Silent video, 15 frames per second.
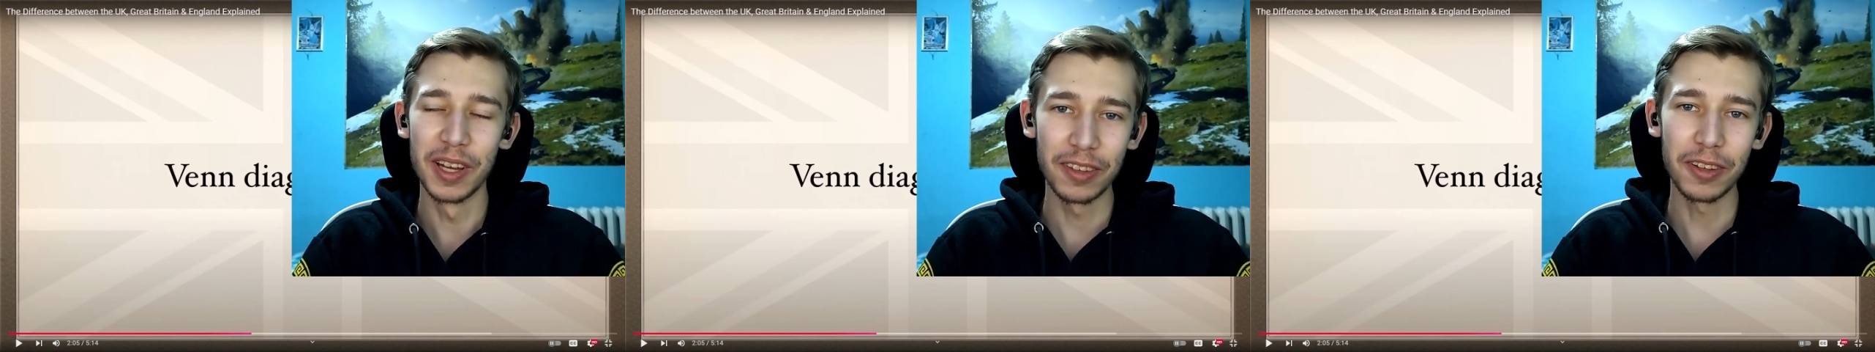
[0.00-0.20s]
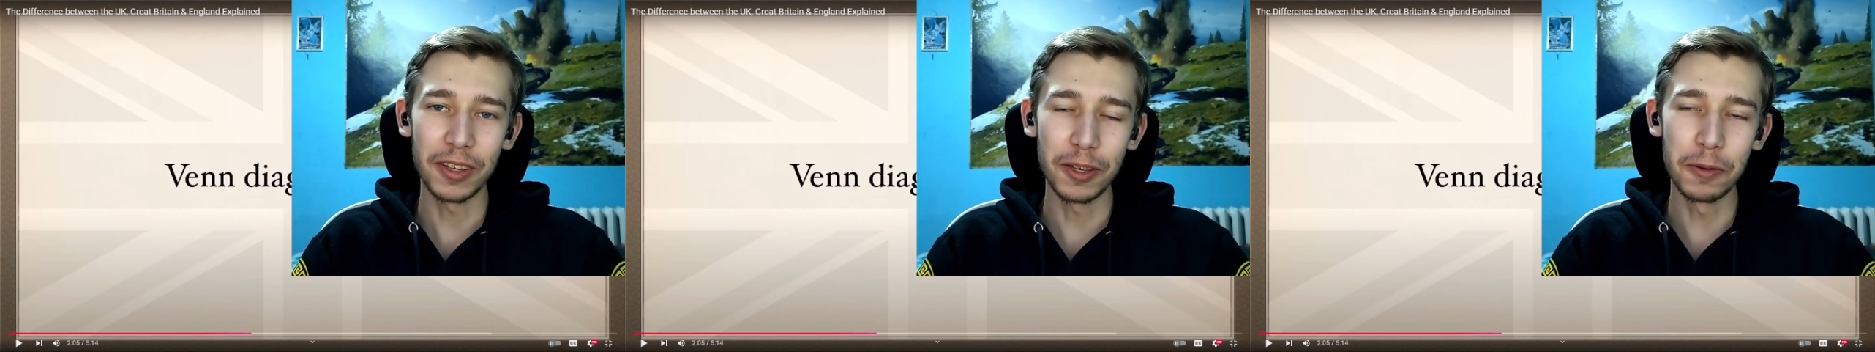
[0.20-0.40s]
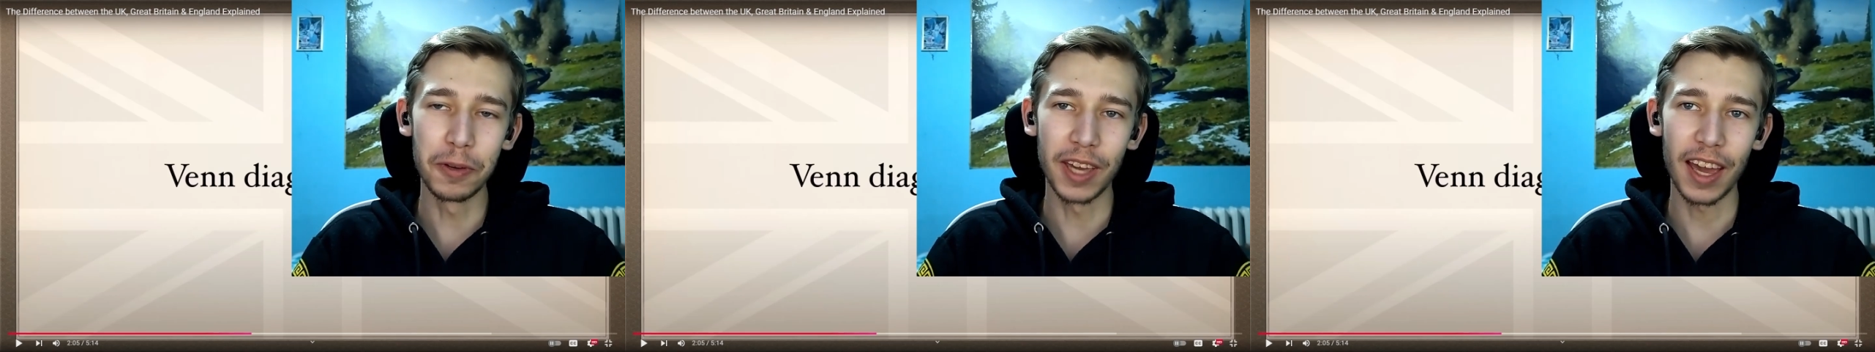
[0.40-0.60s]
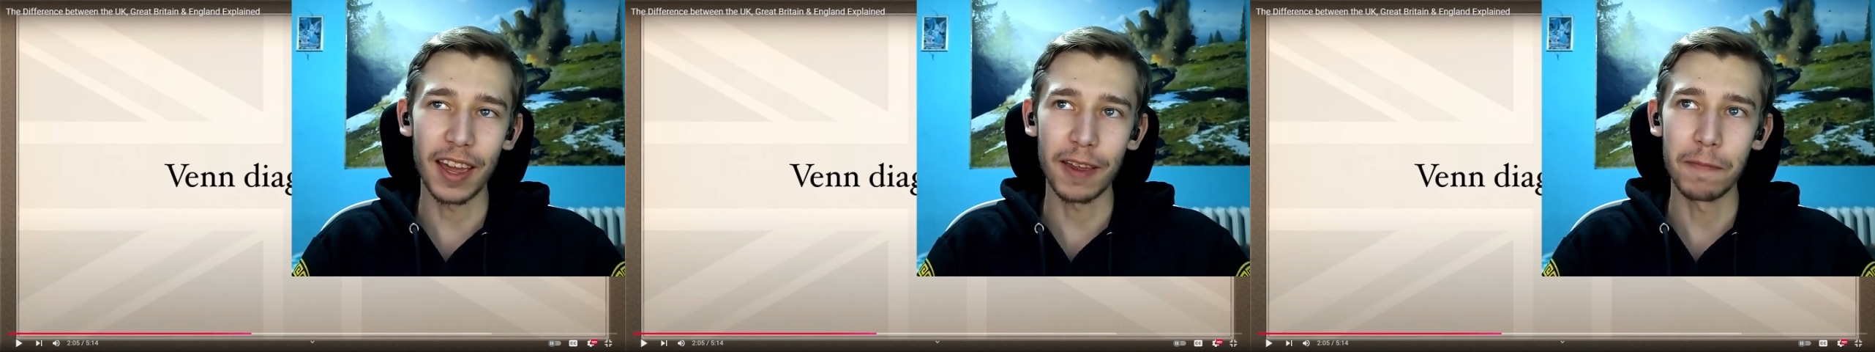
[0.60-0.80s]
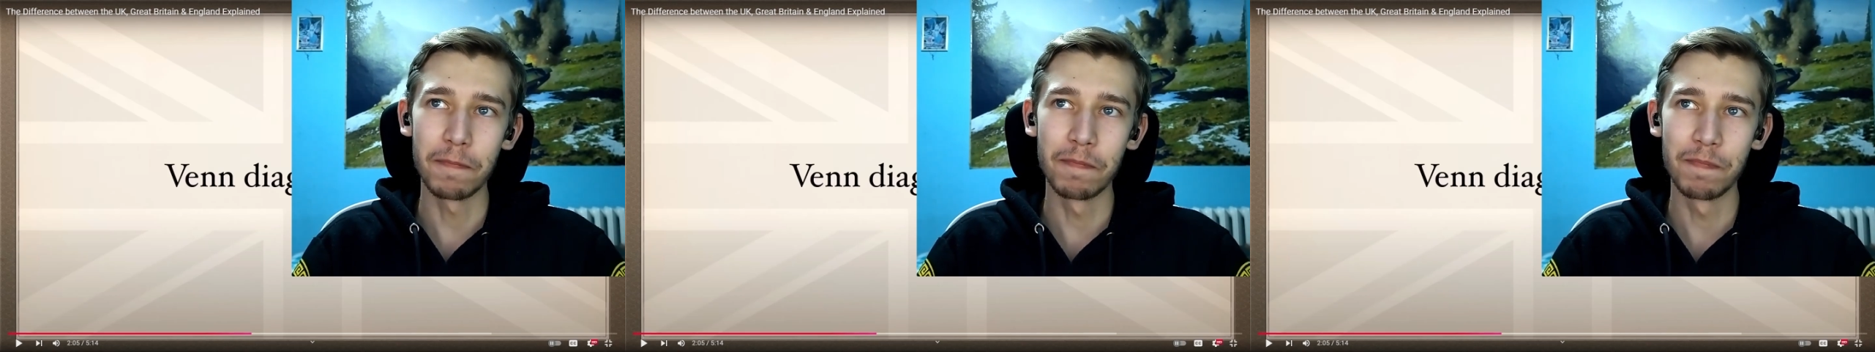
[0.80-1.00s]
the
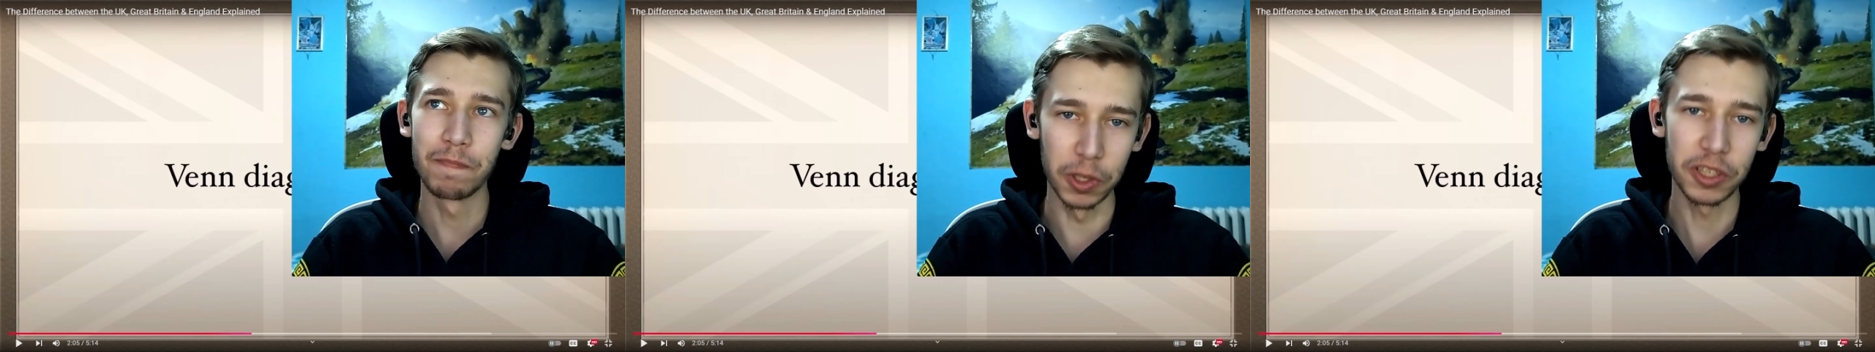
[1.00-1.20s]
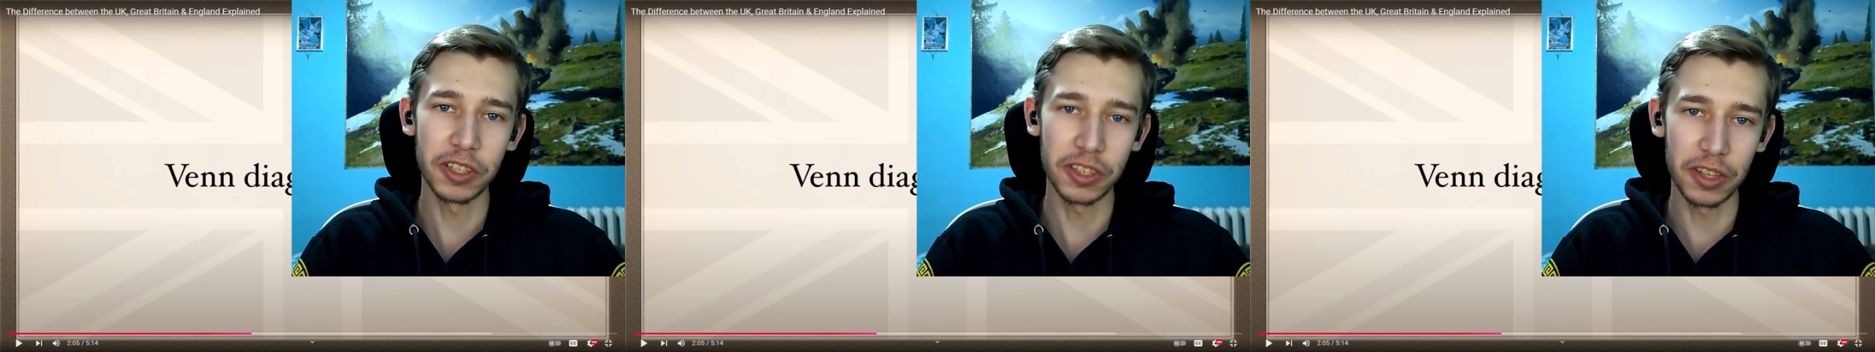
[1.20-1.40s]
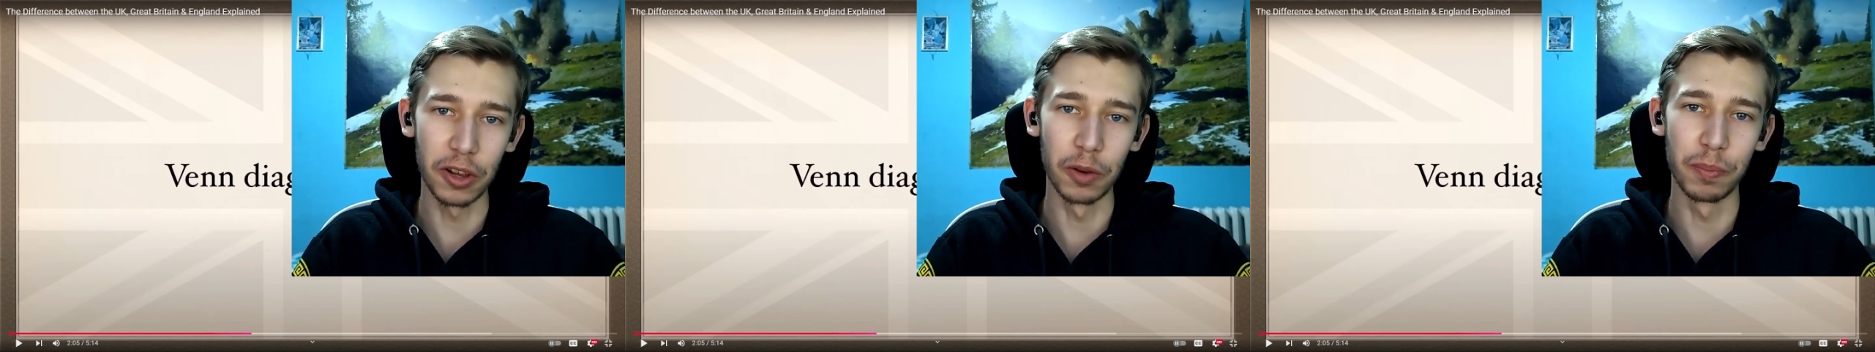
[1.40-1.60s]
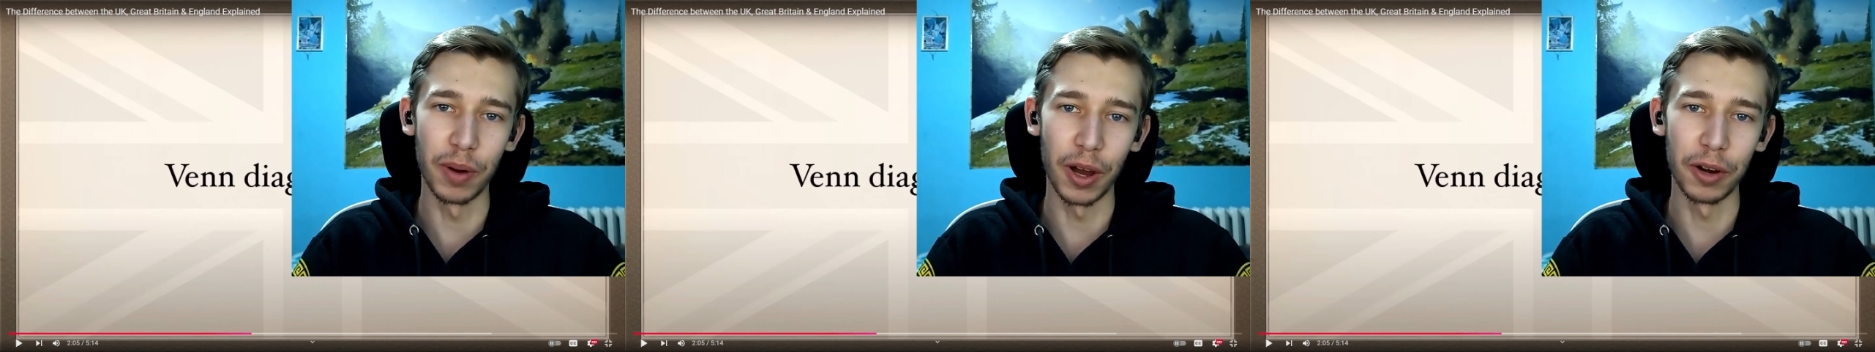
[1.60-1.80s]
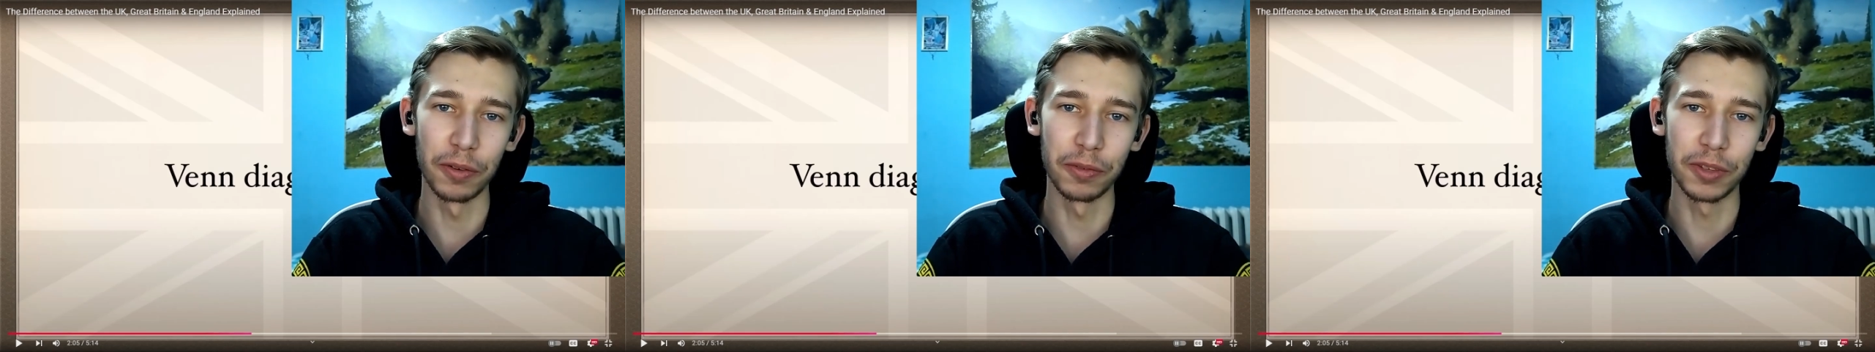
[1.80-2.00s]
UK was still
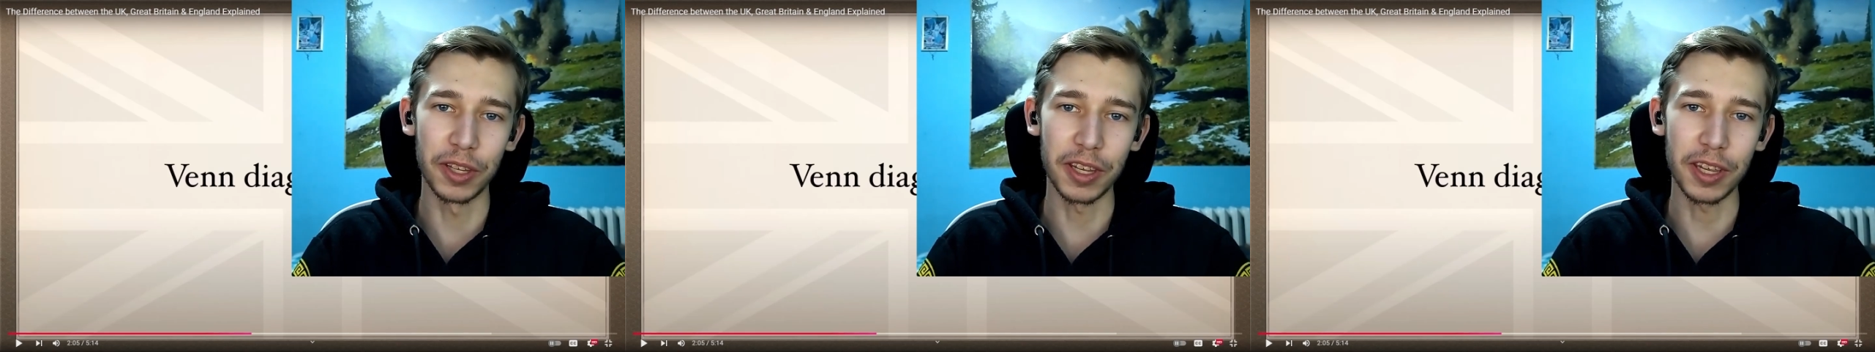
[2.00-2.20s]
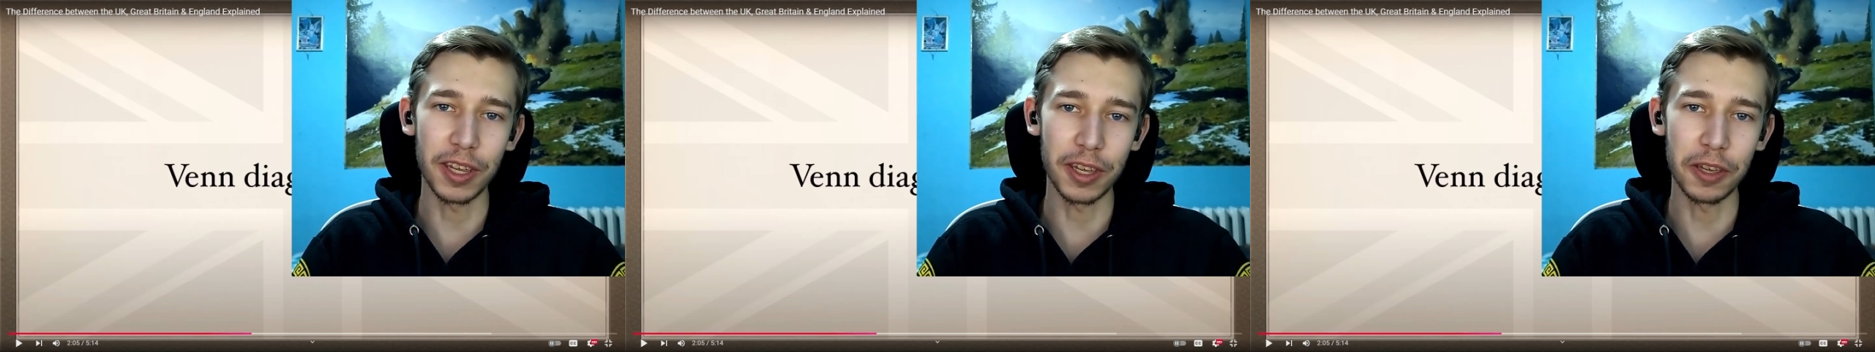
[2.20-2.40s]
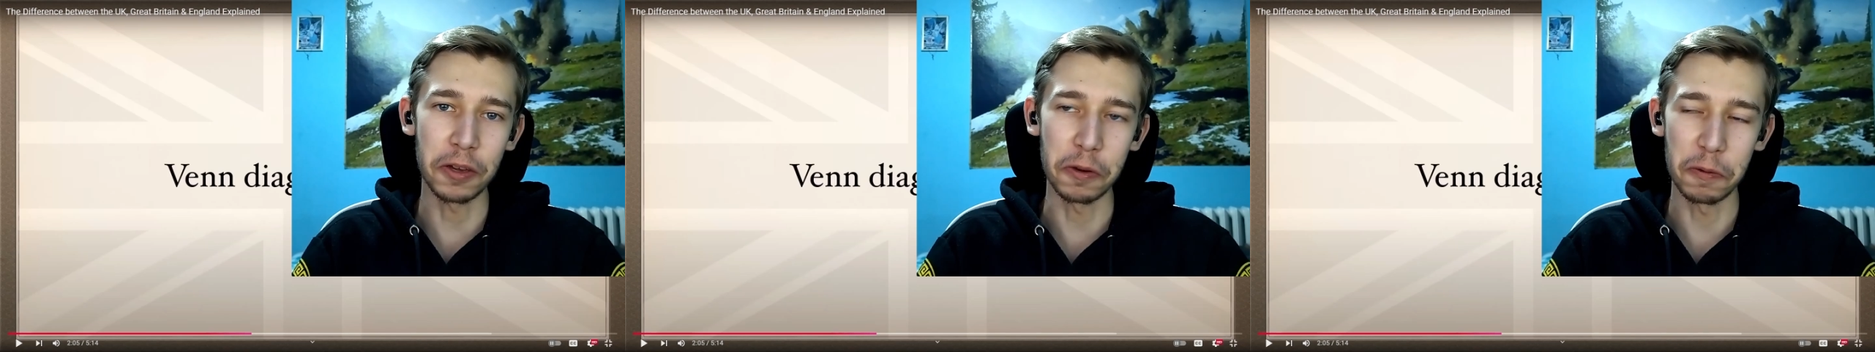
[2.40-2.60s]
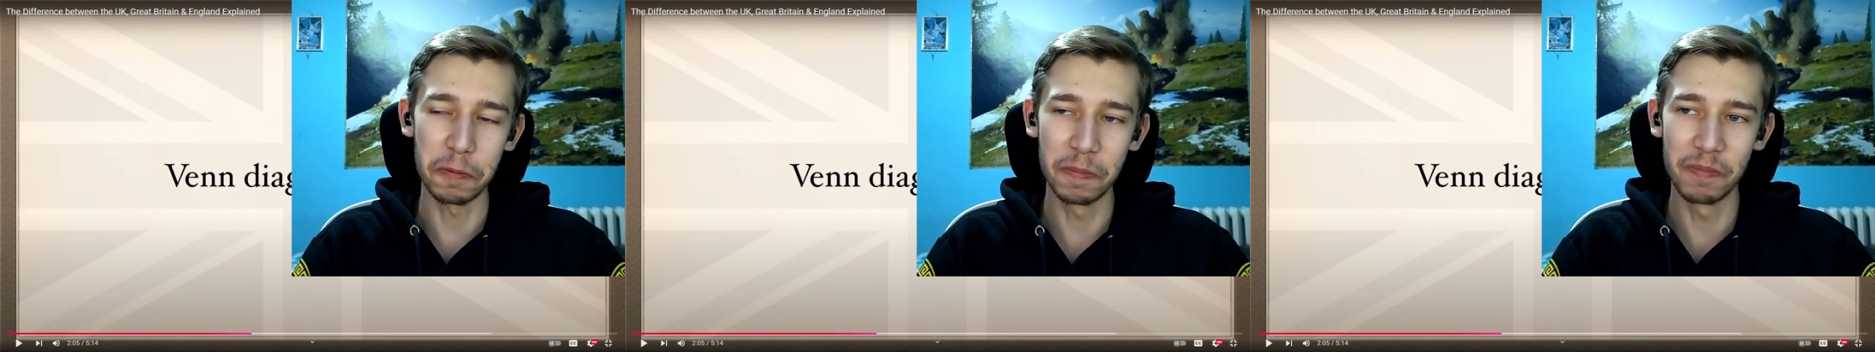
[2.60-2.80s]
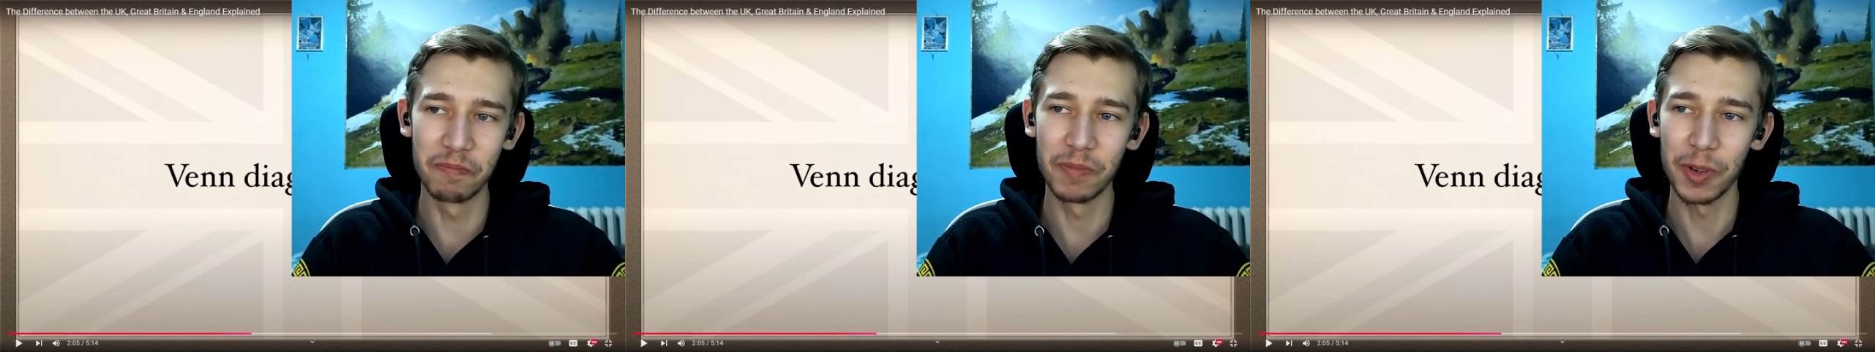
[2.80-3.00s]
part of the EU,